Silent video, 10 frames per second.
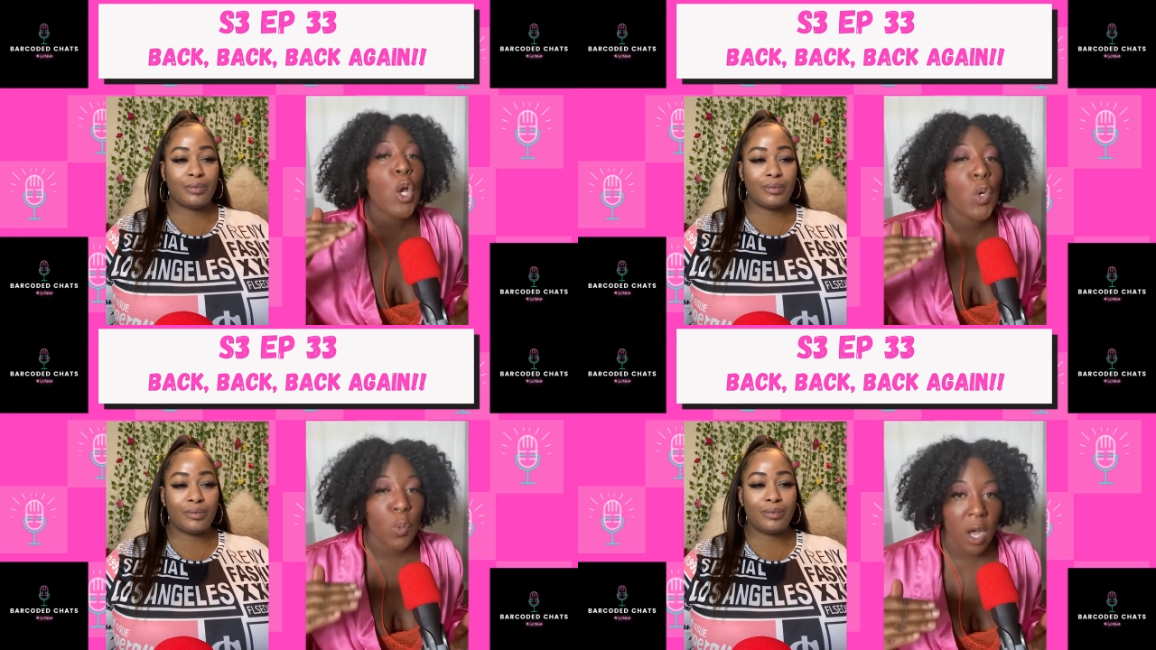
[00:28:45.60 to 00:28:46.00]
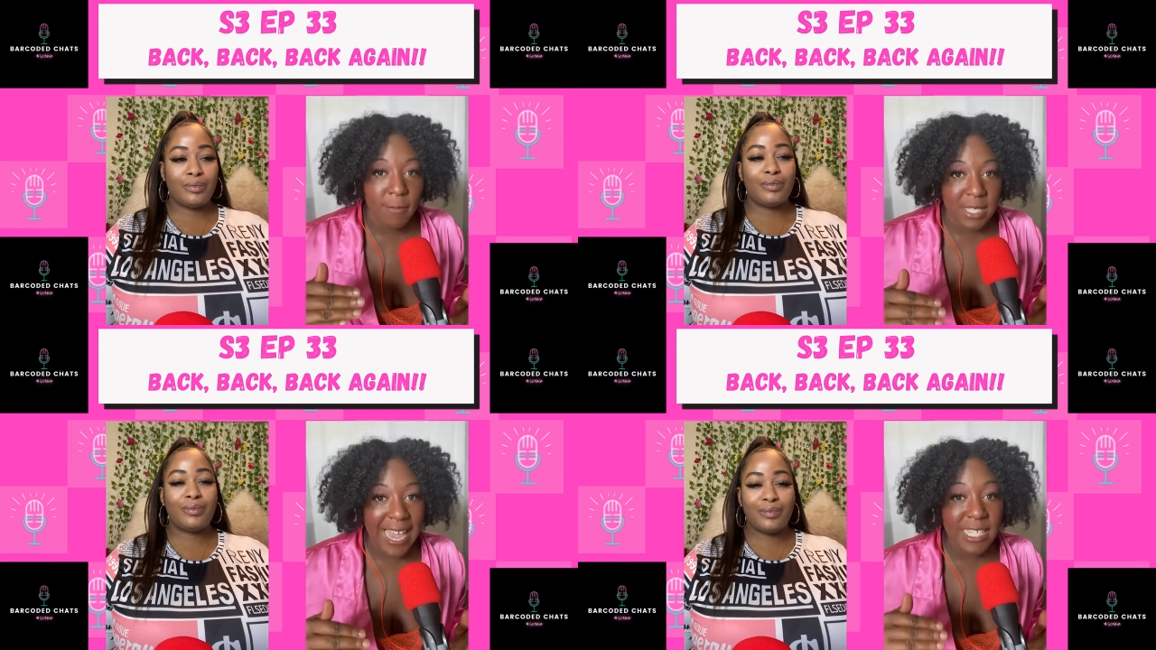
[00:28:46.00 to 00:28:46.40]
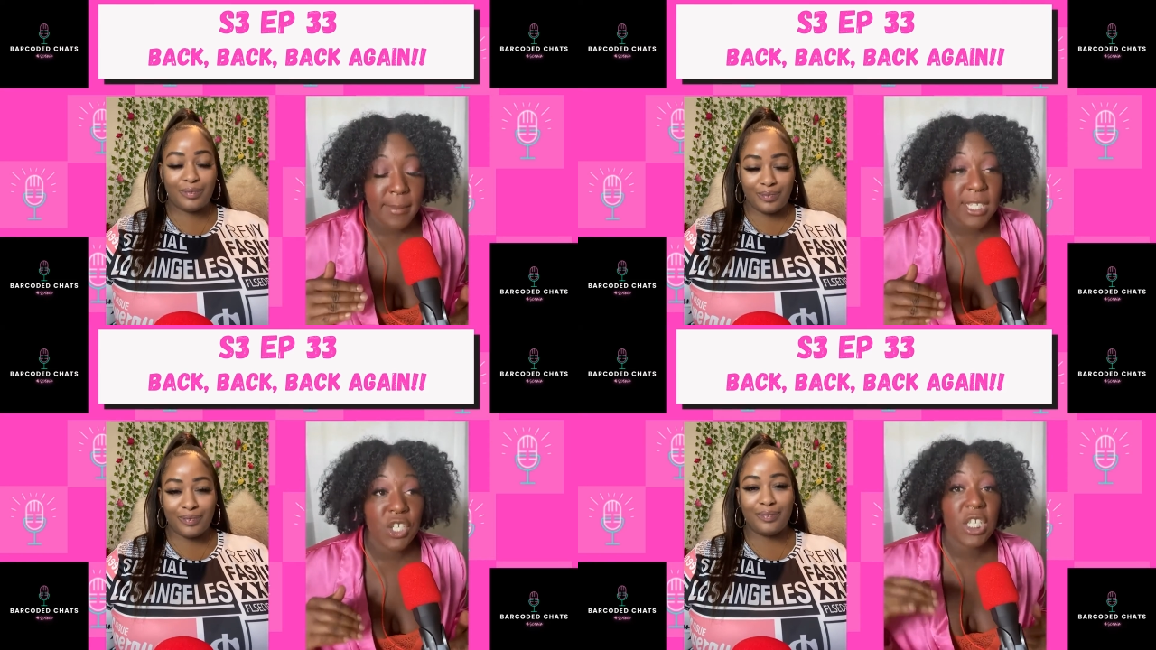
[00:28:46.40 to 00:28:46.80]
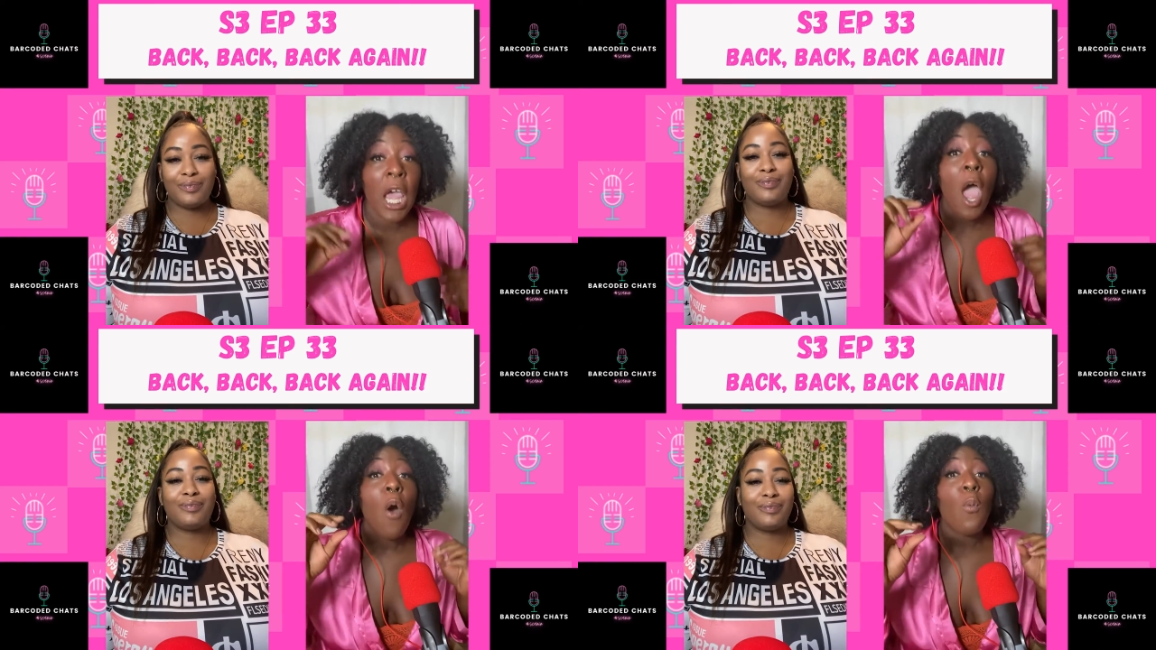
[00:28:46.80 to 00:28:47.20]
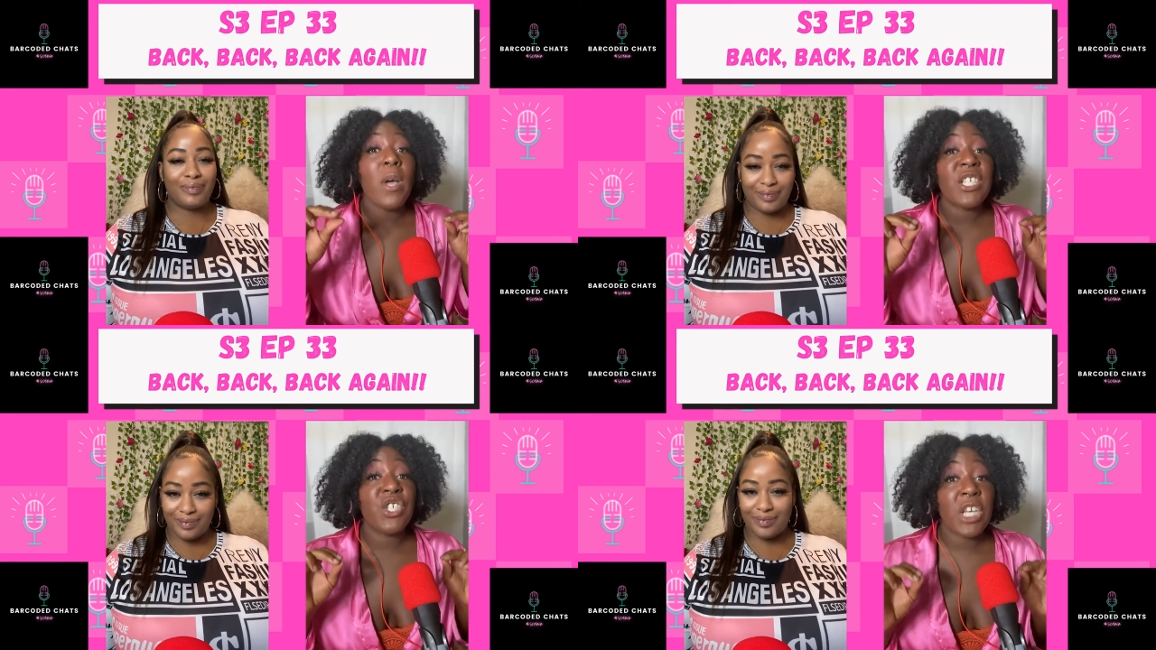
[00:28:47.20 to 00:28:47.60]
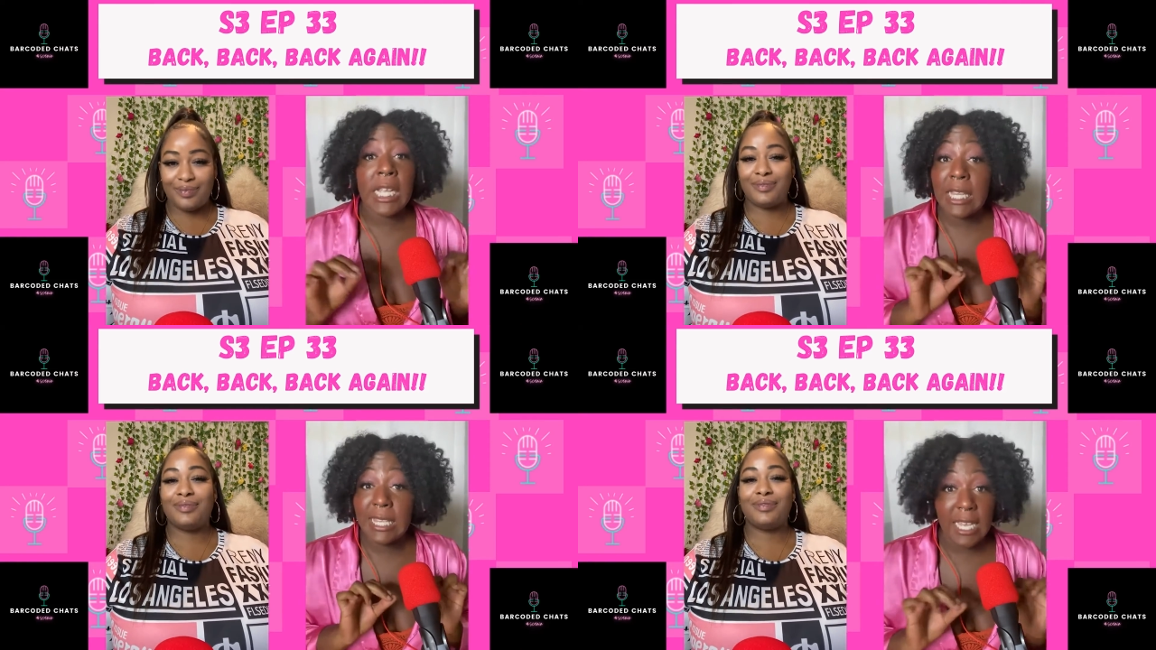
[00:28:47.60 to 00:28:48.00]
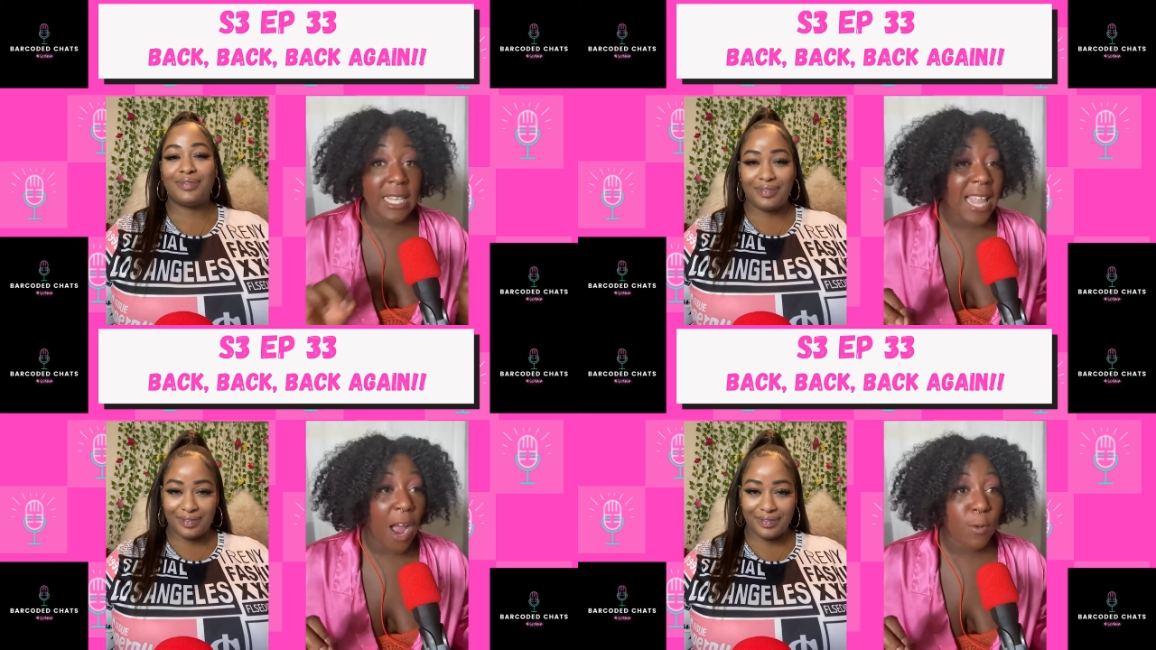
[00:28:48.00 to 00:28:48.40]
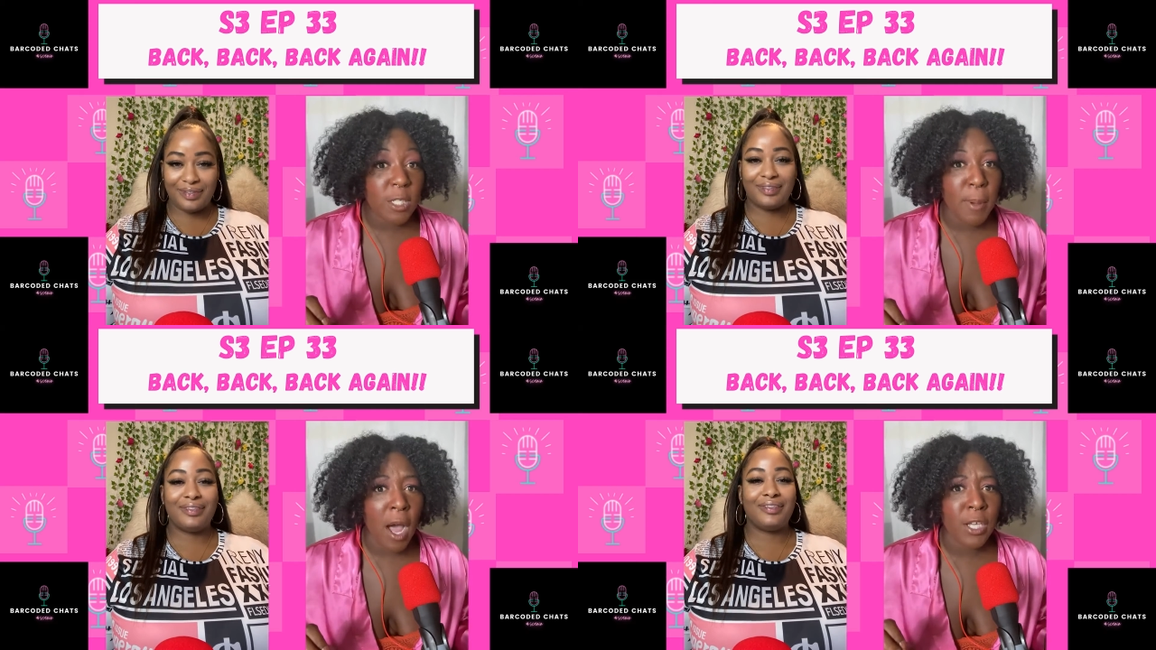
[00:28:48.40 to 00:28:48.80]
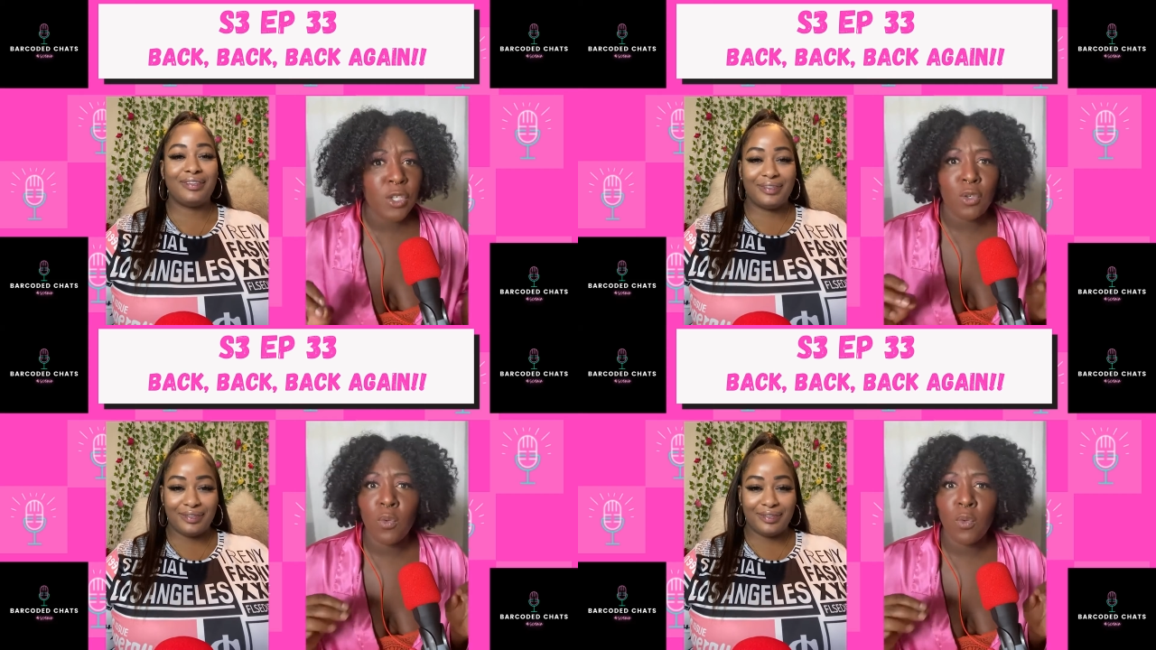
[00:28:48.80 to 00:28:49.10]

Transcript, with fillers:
Speaker 1: of text messages, which she did not respond to,